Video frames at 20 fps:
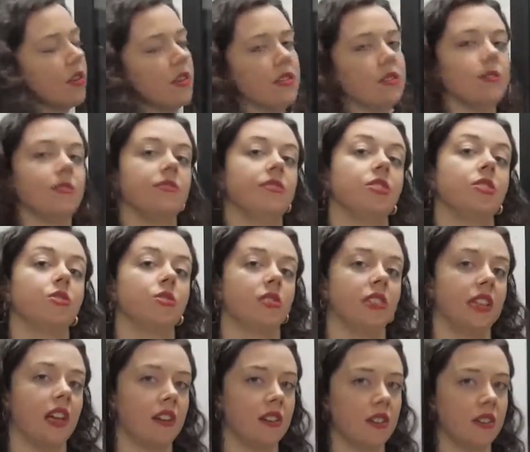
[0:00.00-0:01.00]
to also
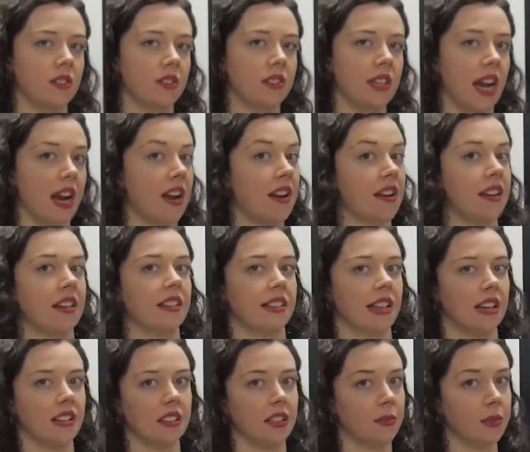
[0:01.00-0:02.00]
visually understand
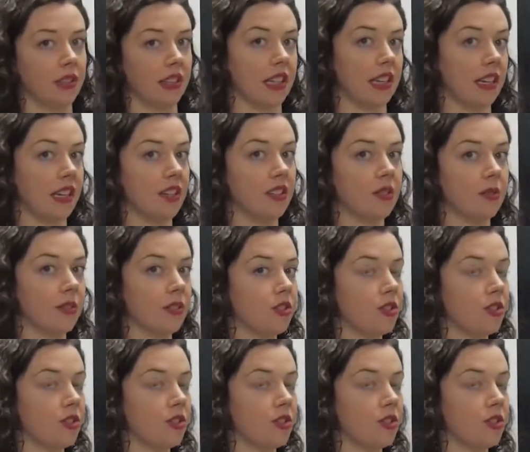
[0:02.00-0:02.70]
exactly what they need to